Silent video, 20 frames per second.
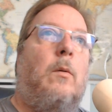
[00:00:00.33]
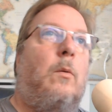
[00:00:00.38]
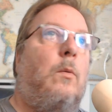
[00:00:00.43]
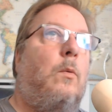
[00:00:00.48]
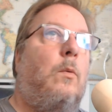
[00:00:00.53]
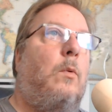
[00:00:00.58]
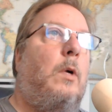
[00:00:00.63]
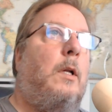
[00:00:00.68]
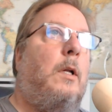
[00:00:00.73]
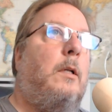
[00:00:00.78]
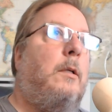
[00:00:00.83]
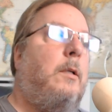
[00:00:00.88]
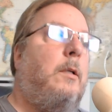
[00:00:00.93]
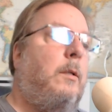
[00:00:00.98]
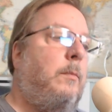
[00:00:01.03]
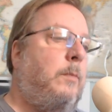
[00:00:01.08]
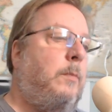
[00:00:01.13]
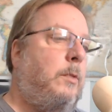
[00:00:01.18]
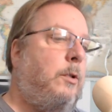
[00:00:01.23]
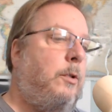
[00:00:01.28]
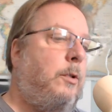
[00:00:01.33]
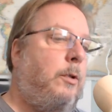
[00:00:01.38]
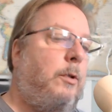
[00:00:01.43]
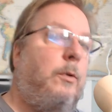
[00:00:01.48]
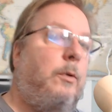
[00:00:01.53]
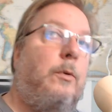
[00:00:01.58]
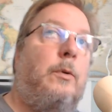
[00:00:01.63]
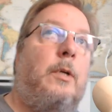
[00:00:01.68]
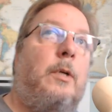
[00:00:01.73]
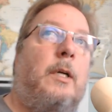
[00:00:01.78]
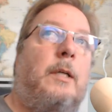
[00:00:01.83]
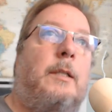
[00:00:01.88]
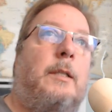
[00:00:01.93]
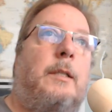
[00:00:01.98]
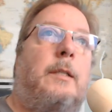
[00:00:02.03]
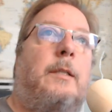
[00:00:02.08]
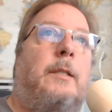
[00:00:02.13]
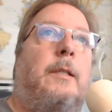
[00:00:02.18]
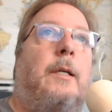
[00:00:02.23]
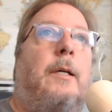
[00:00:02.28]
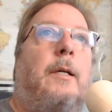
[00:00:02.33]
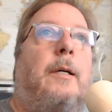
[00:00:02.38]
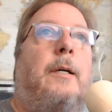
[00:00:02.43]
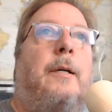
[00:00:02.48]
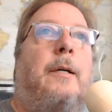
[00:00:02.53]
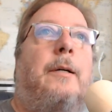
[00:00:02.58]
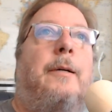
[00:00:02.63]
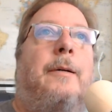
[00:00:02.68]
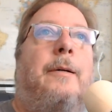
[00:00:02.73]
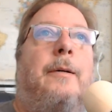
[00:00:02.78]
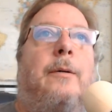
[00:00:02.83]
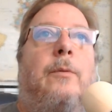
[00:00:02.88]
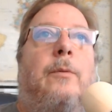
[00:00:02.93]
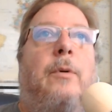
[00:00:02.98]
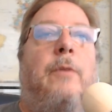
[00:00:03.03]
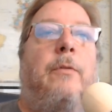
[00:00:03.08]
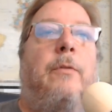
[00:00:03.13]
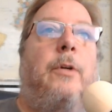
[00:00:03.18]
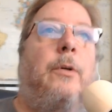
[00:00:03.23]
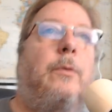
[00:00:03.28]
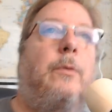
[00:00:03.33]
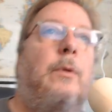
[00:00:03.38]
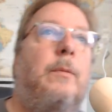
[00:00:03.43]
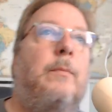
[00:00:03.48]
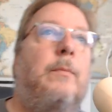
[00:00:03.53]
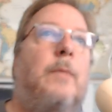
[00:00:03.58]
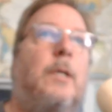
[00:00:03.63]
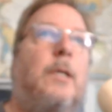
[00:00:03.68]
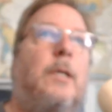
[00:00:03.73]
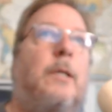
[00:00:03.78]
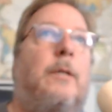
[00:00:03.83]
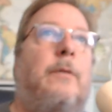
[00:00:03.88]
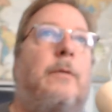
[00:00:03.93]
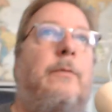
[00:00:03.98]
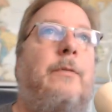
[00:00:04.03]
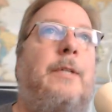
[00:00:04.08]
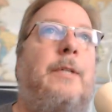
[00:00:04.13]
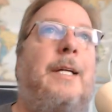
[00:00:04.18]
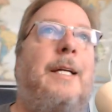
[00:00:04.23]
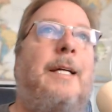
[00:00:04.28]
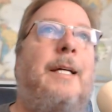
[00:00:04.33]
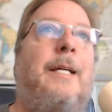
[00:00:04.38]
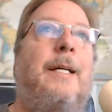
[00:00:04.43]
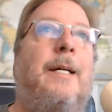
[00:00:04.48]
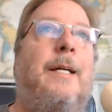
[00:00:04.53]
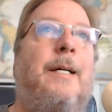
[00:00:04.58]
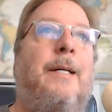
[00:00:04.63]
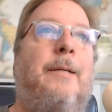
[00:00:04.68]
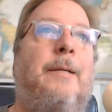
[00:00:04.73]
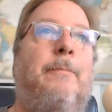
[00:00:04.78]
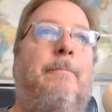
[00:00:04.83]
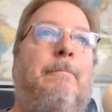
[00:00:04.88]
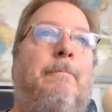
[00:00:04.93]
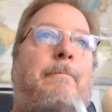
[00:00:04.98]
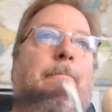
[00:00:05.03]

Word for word: Welcome to this uh, review of the um,